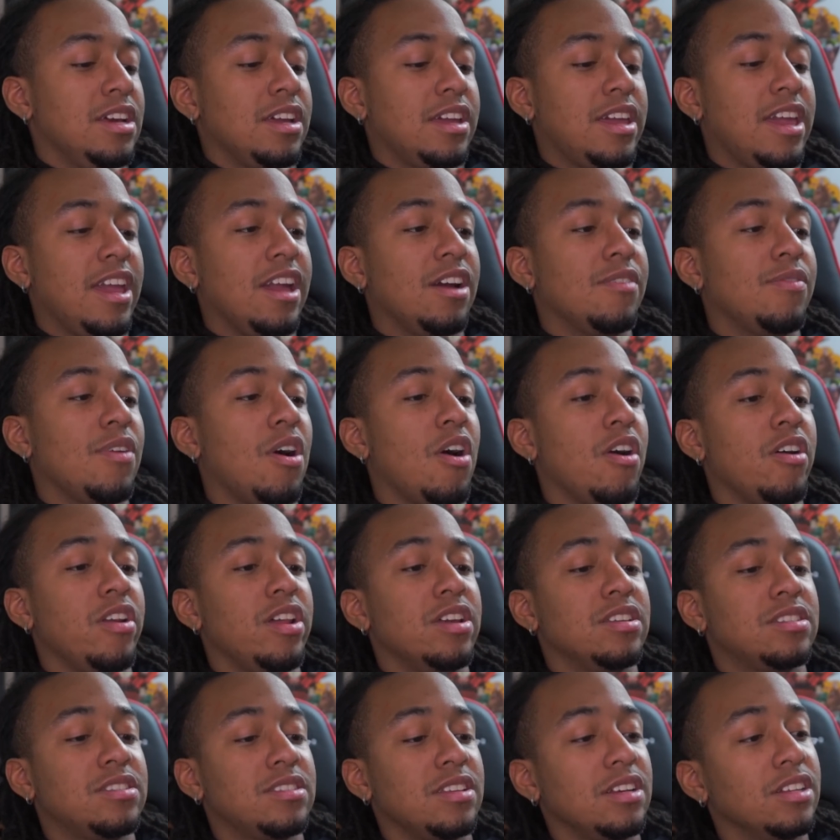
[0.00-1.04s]
King of
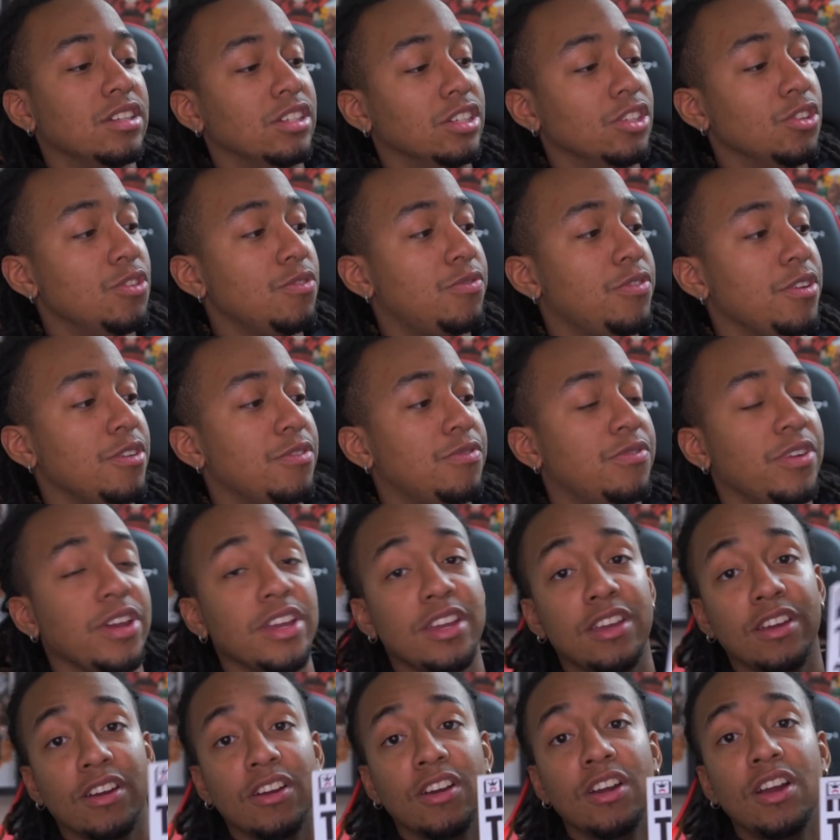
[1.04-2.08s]
Artist Luffy
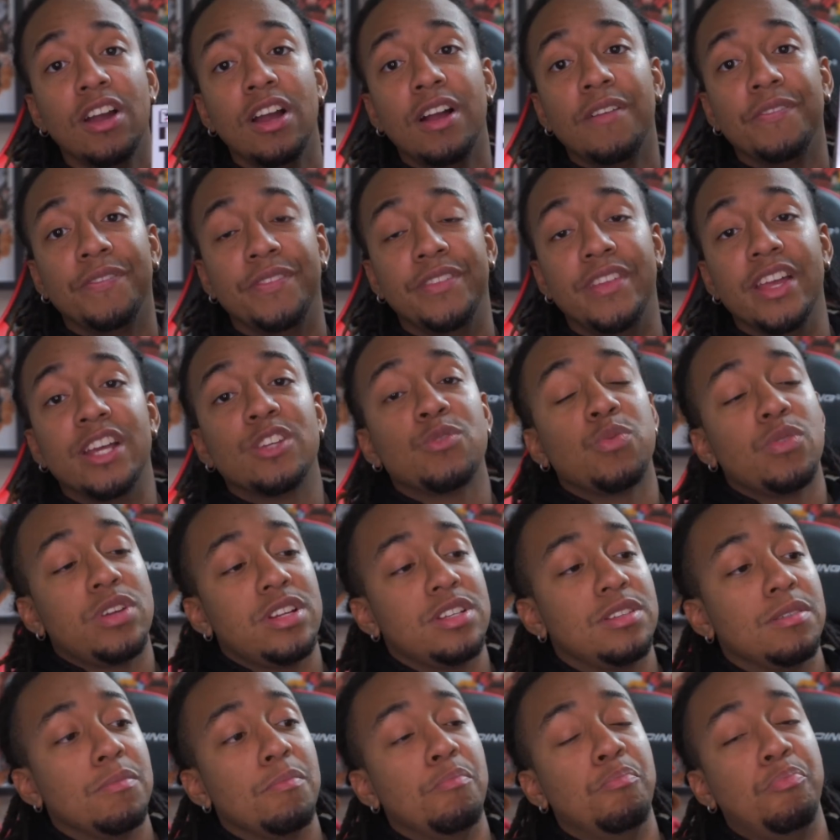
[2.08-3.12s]
figure. This one
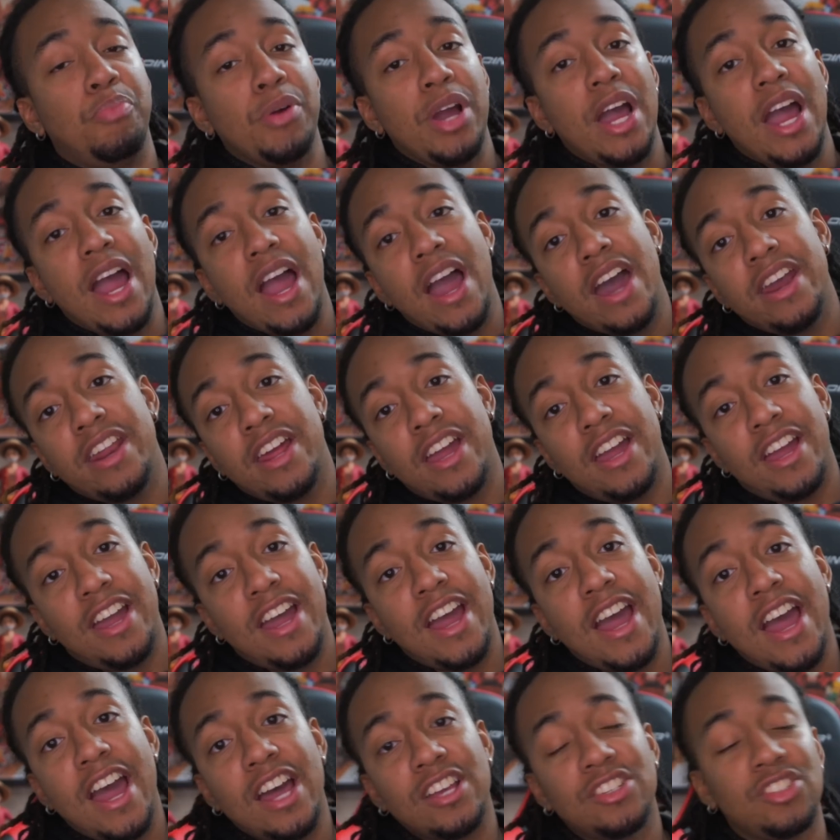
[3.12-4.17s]
is a
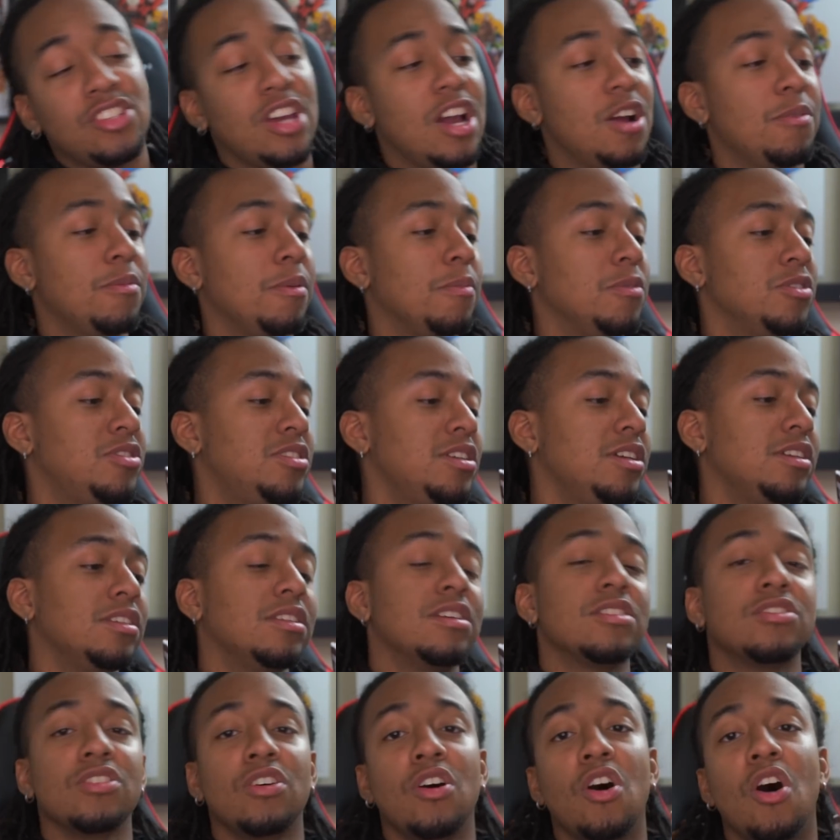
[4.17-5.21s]
badass. I remember seeing
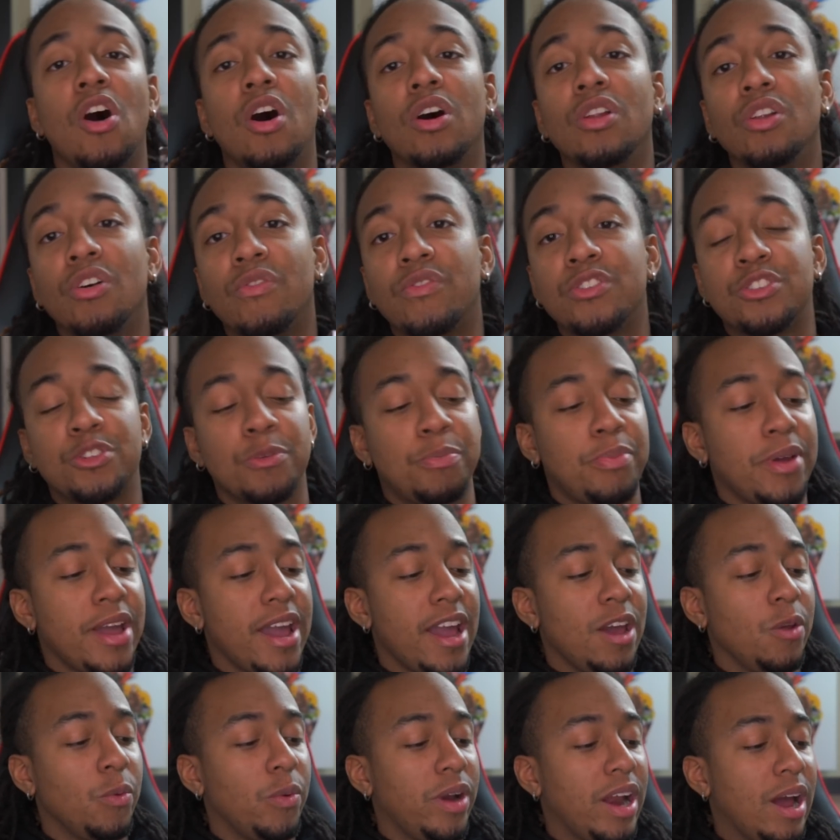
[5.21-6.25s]
this all over
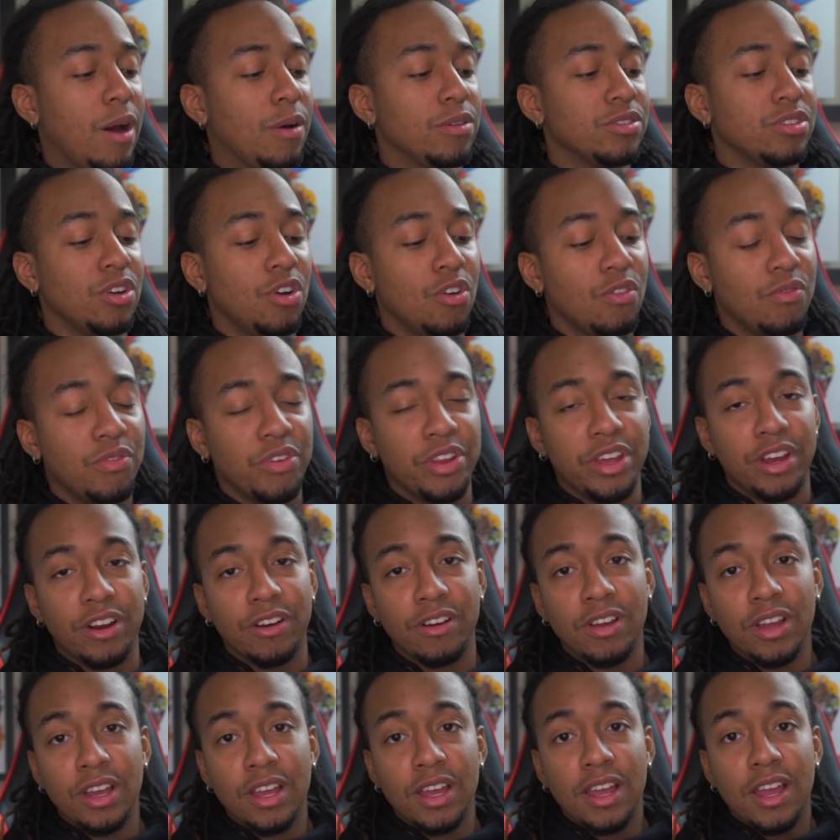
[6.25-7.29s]
Japan when I was over
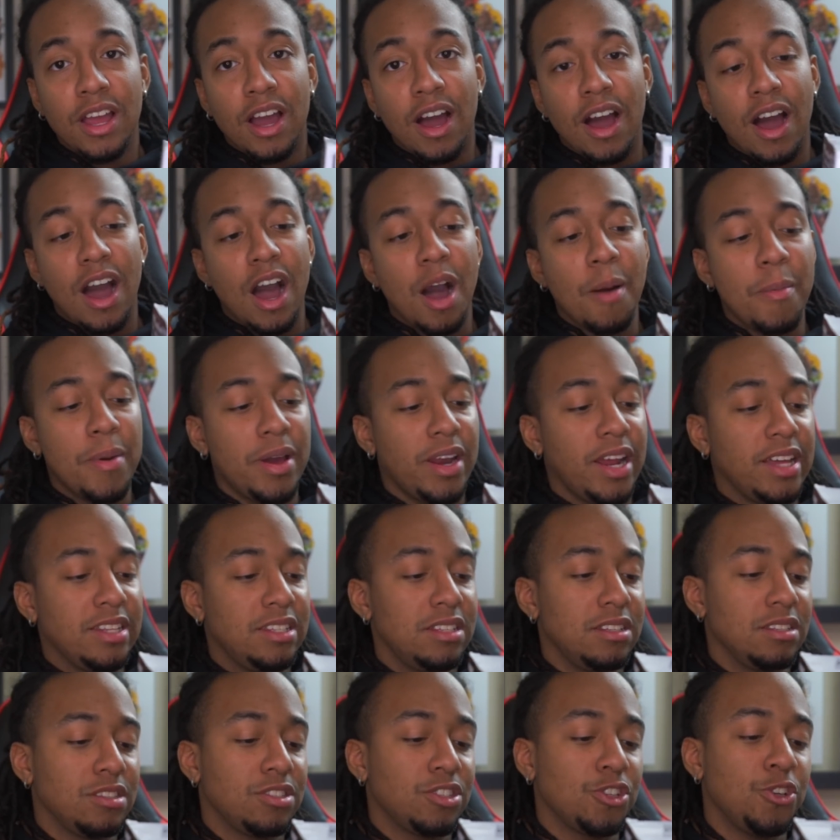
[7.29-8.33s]
there. Um, and I
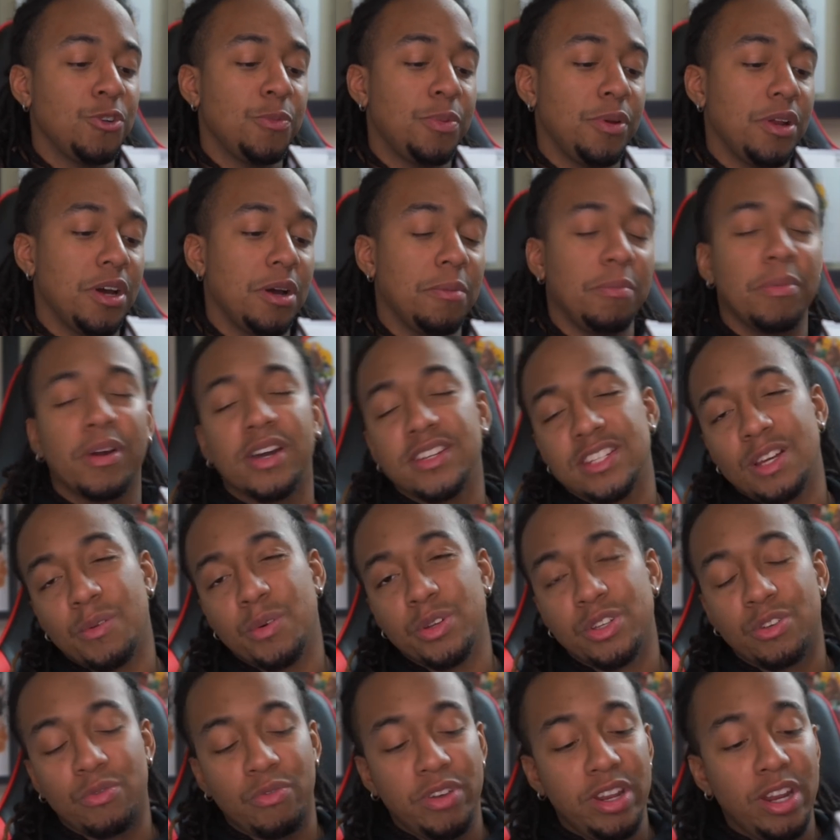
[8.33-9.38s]
didn't scoop it up because I
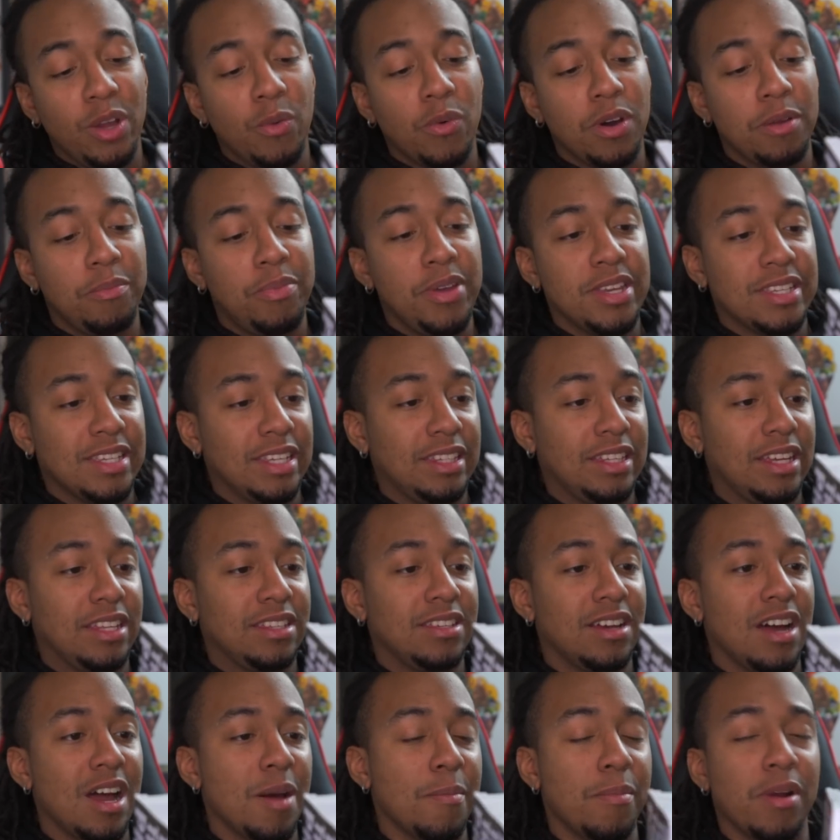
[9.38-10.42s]
wasn't reading One Piece at that
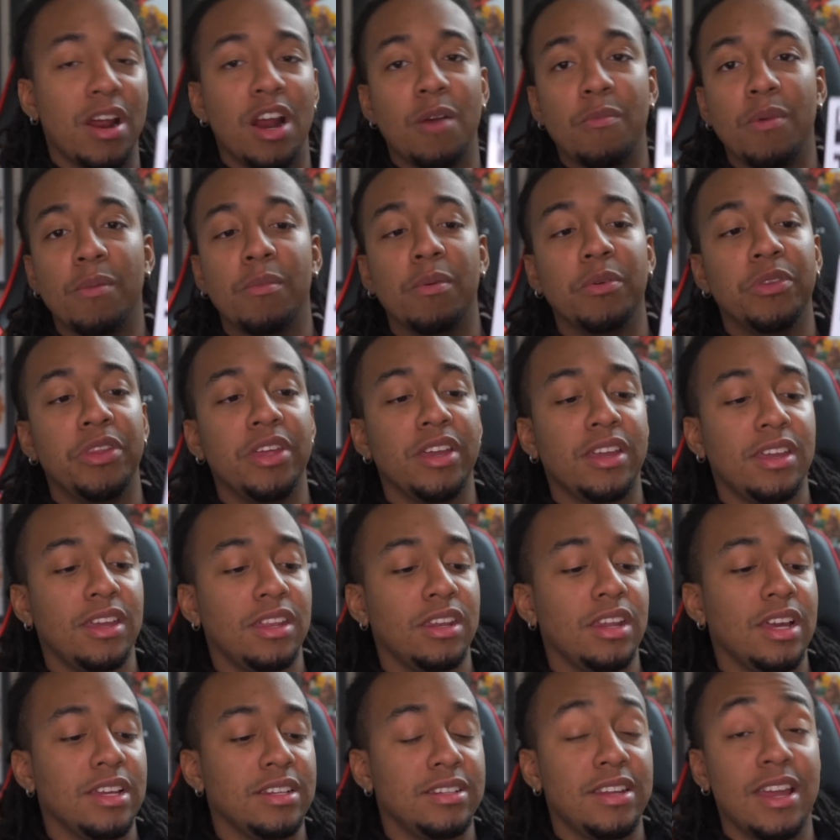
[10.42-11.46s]
time, but I remember
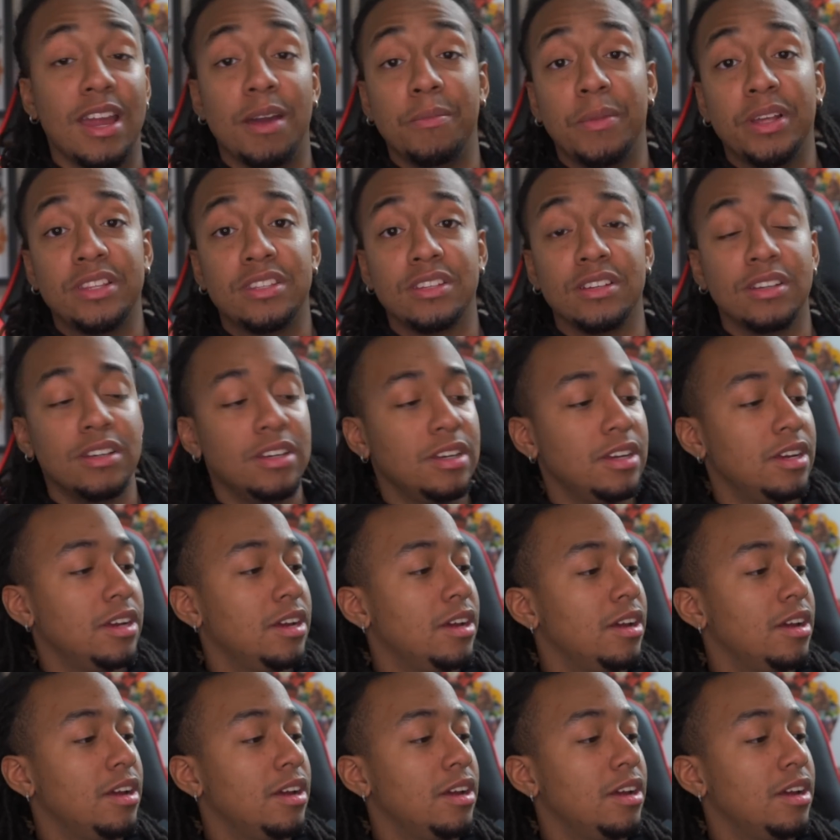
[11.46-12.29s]
thinking like, damn, that's a